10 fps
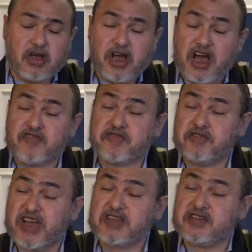have
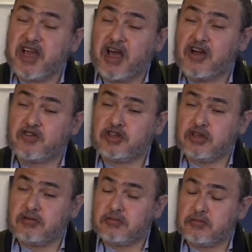let down
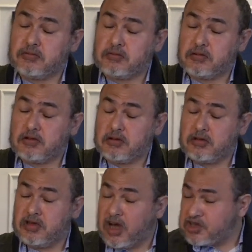
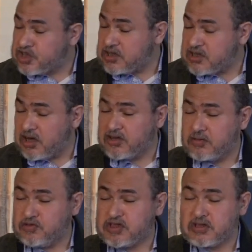not just other
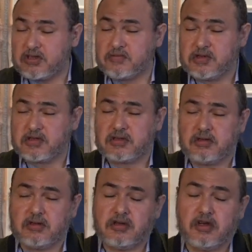Muslims,
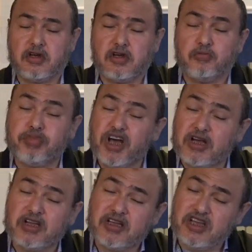but
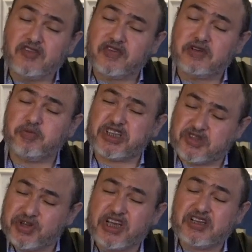even
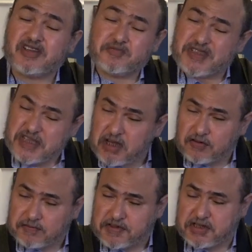betrayed
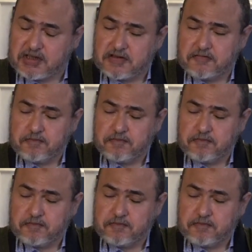themselves.